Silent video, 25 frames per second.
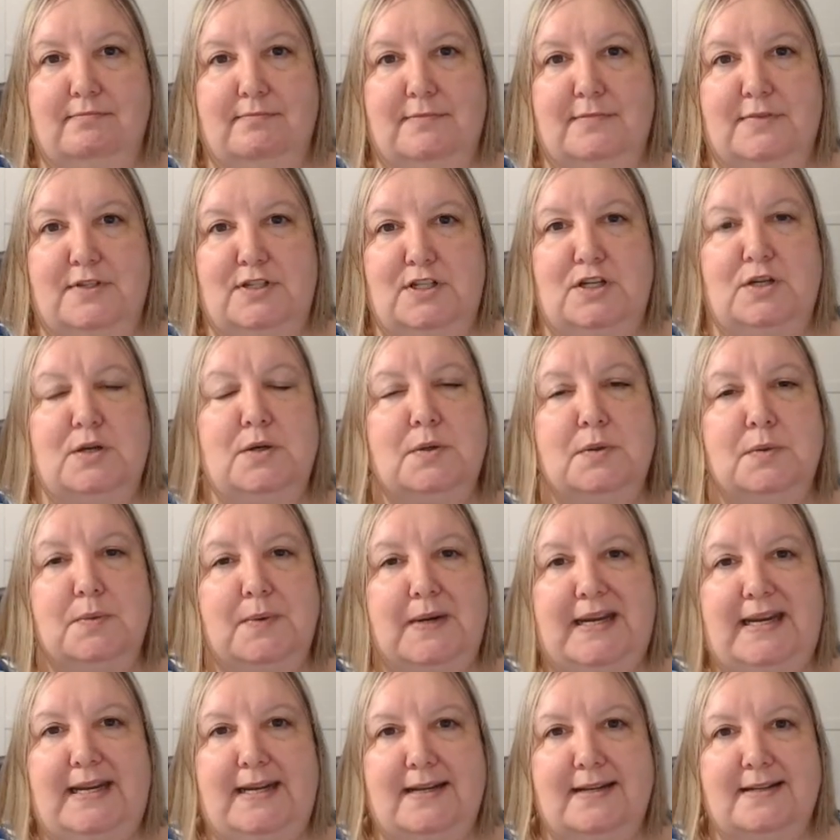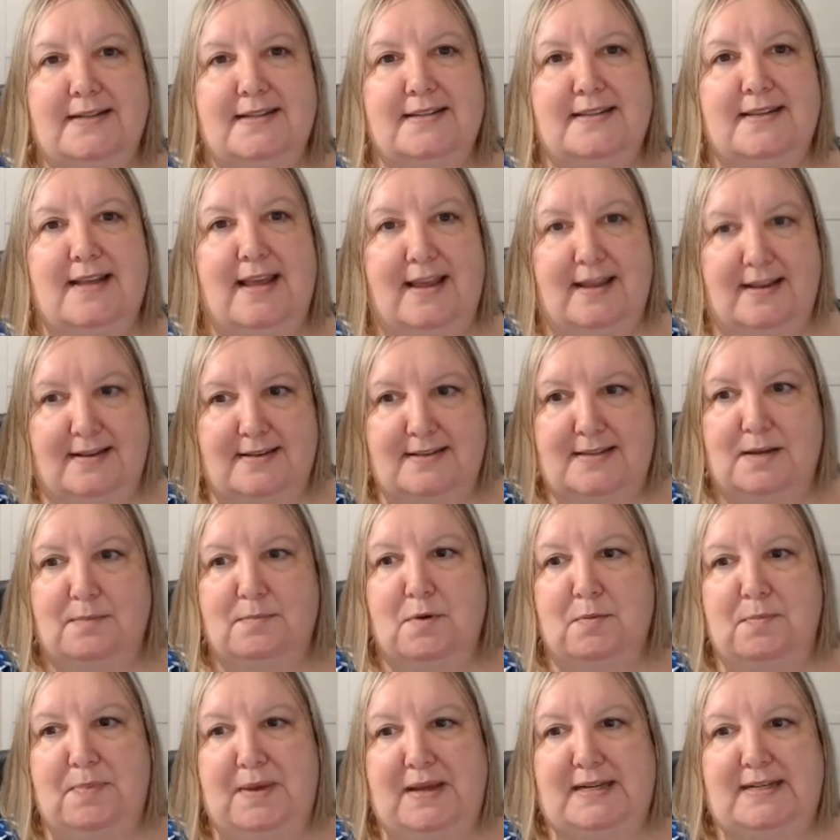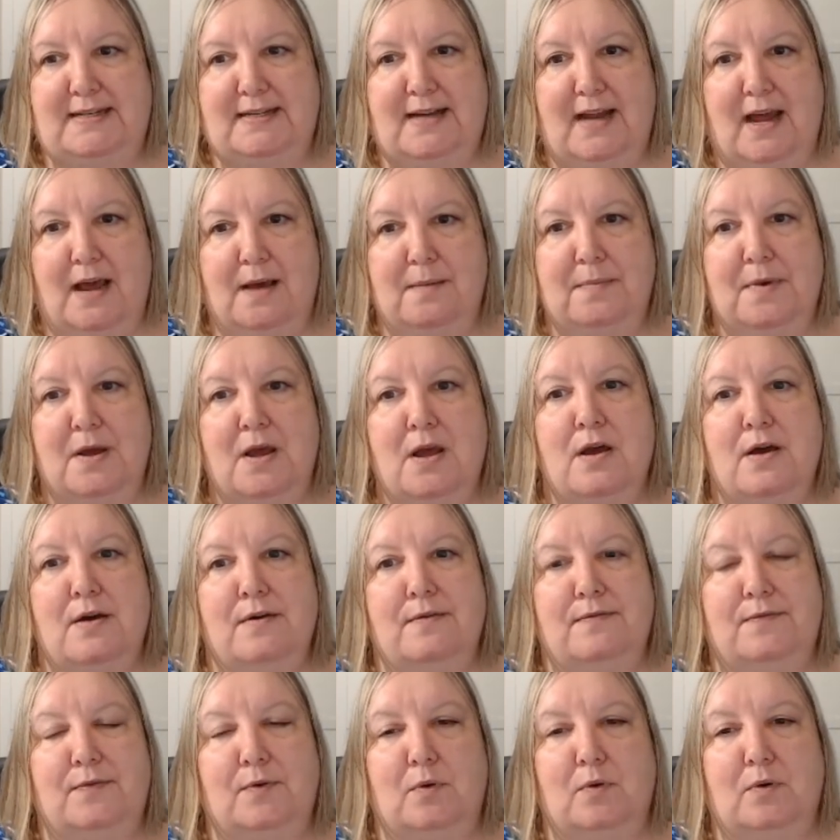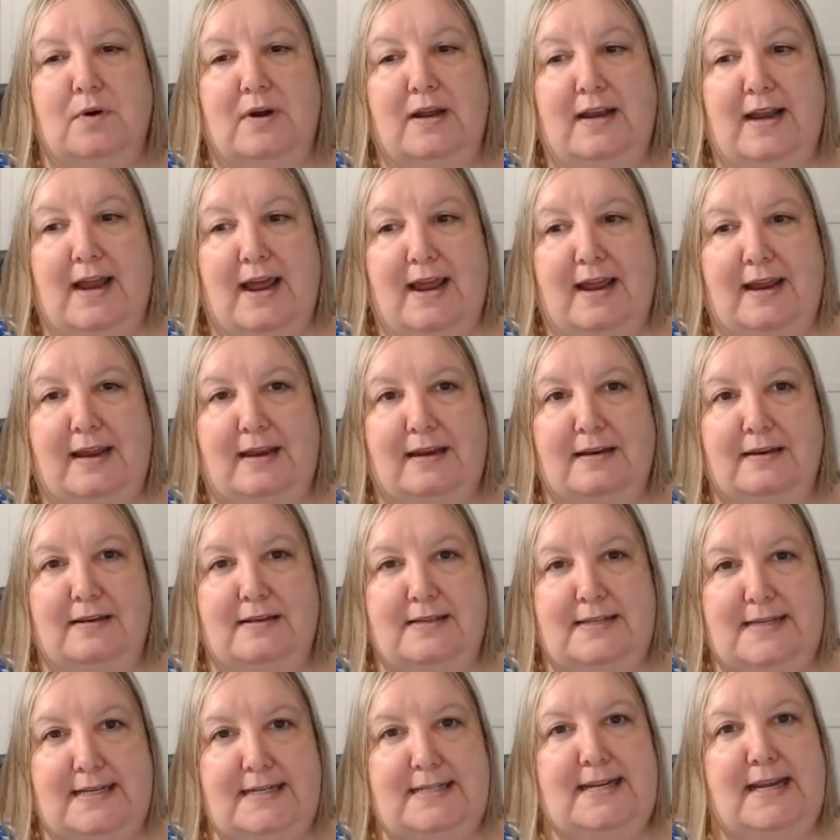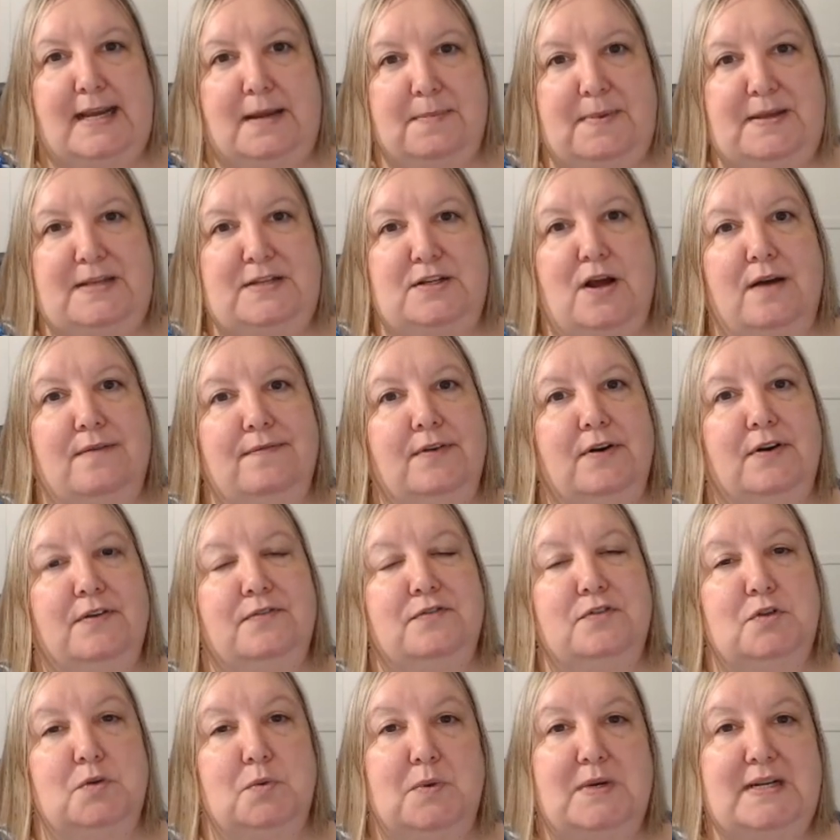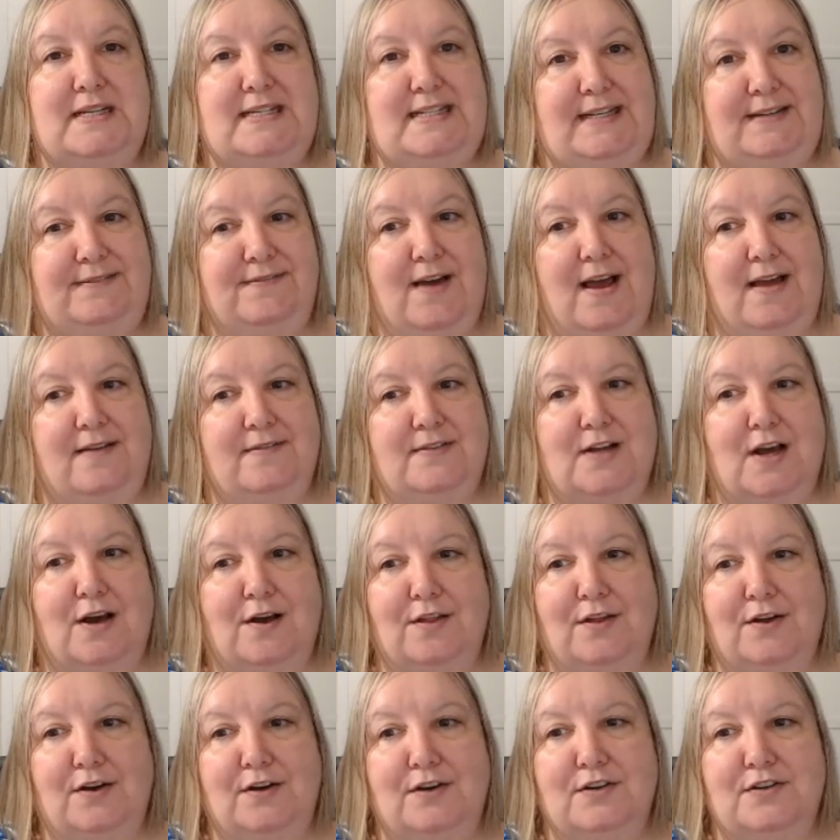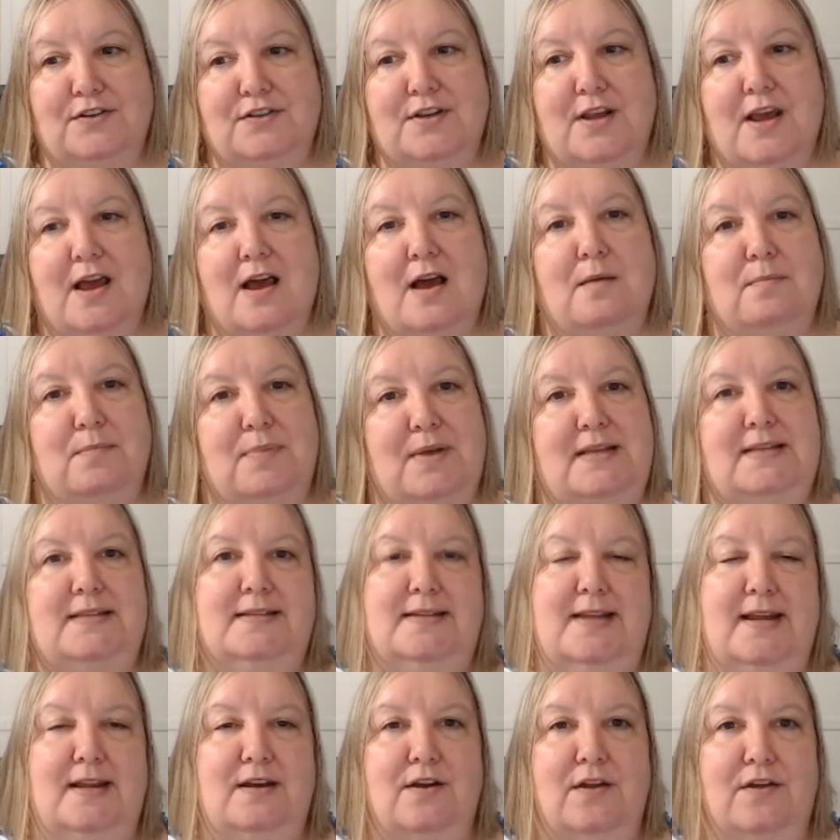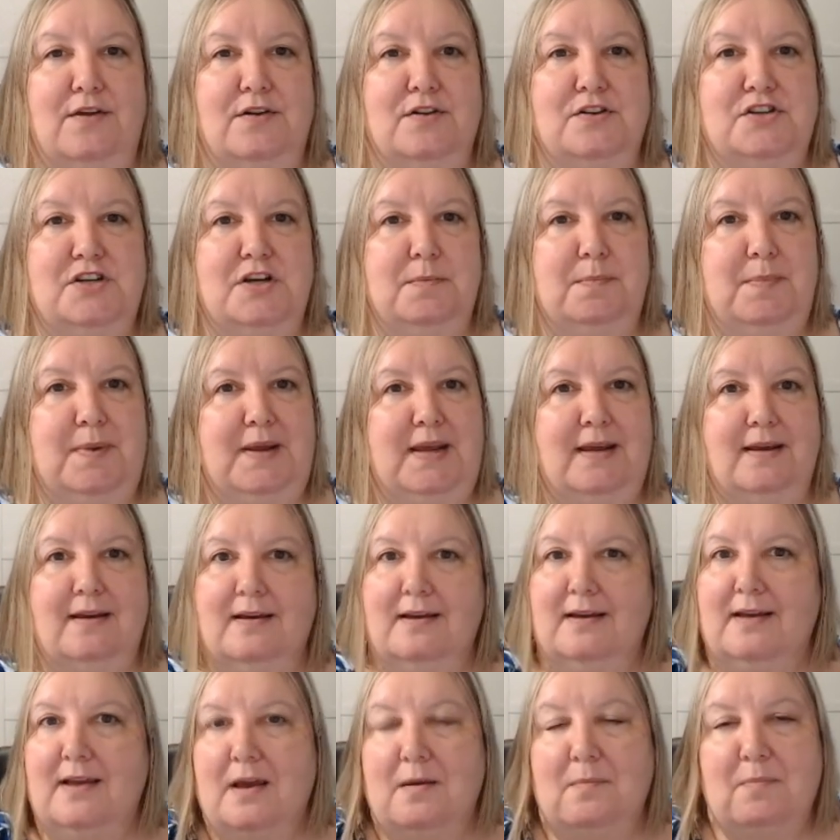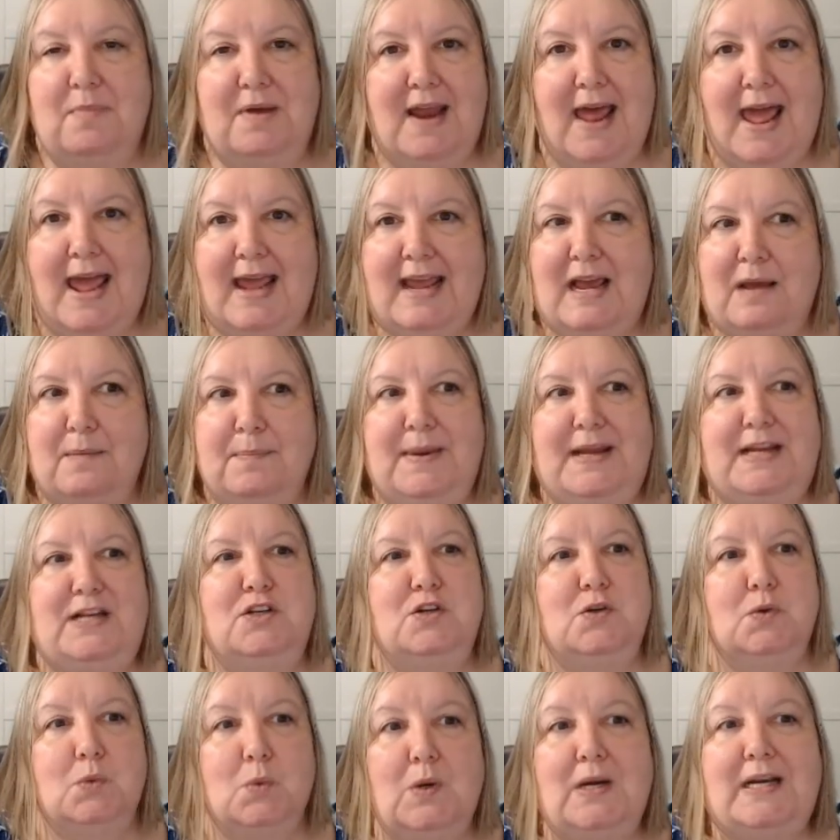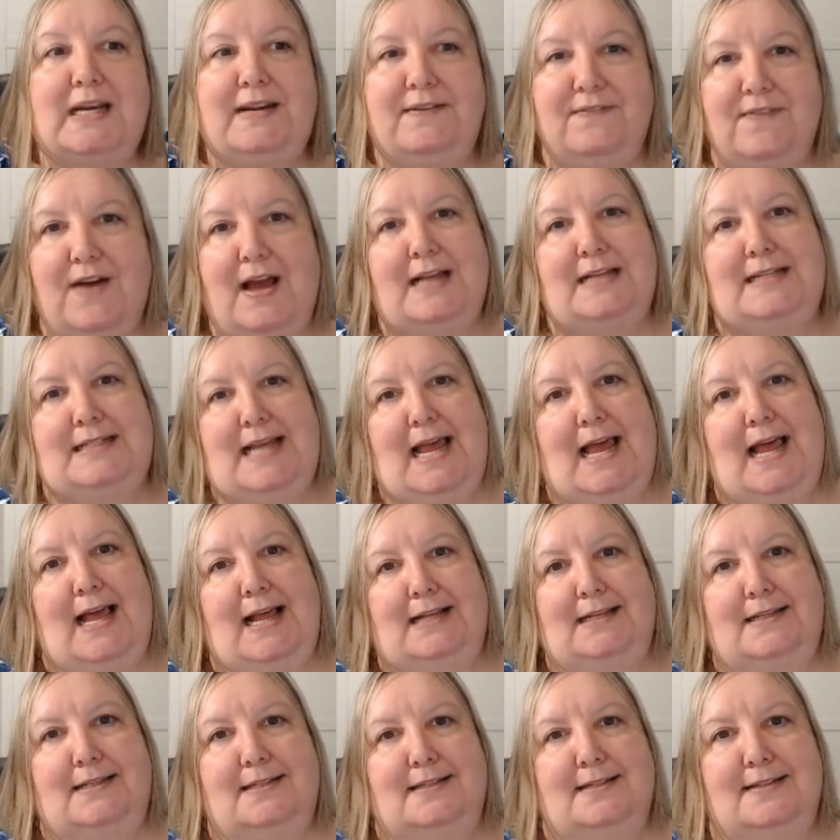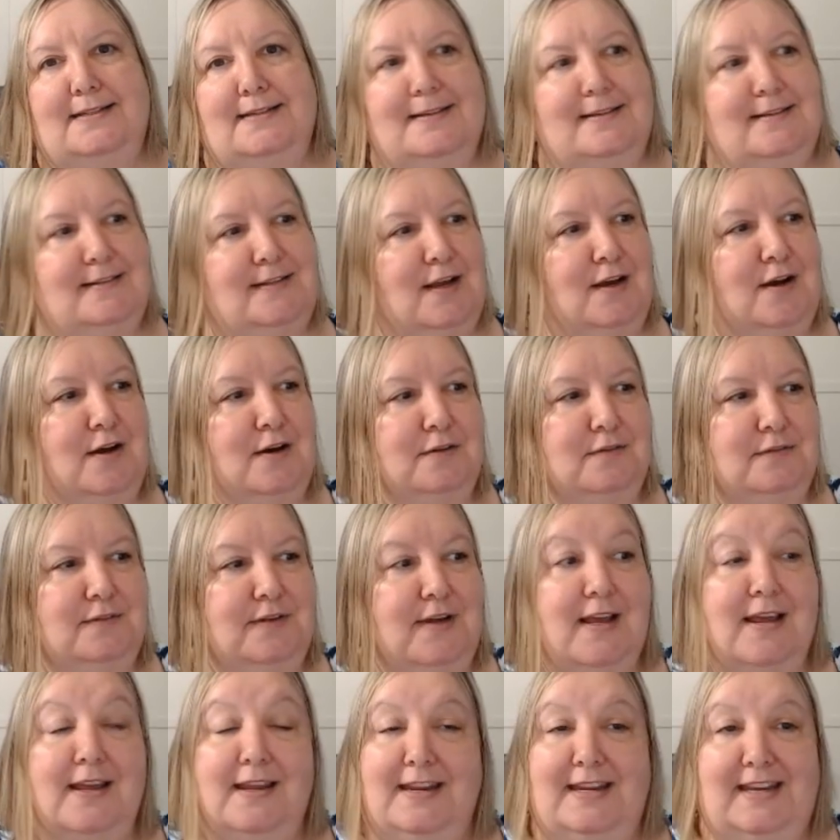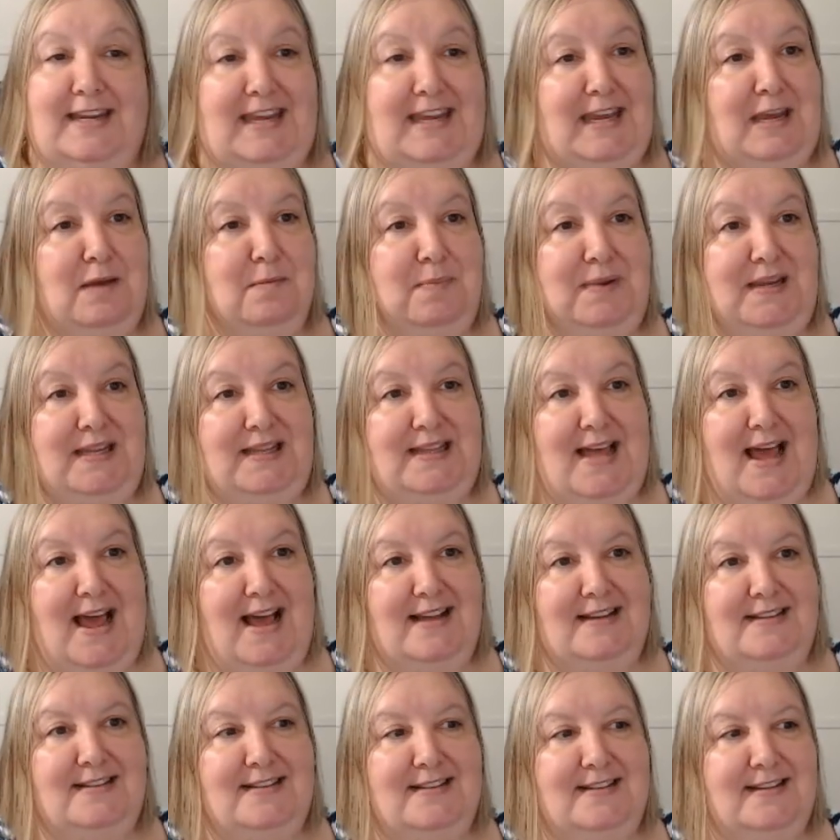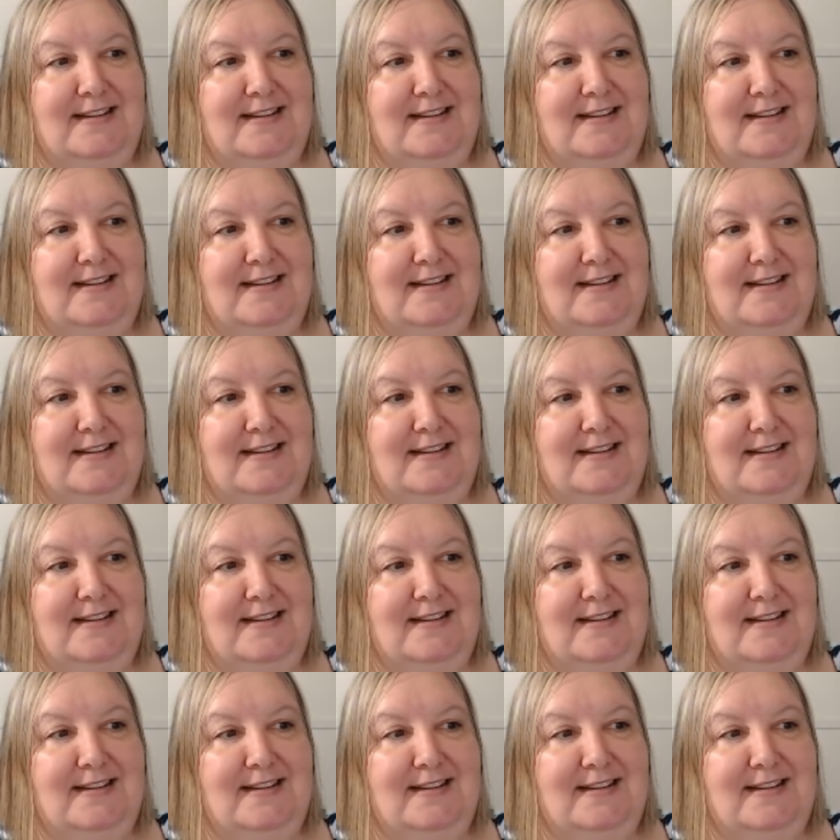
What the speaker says: 2 weeks, and someone picked it up and I did take a best offer of $25 plus $10 shipping, but hey, I paid 25 cents, so you can't beat that.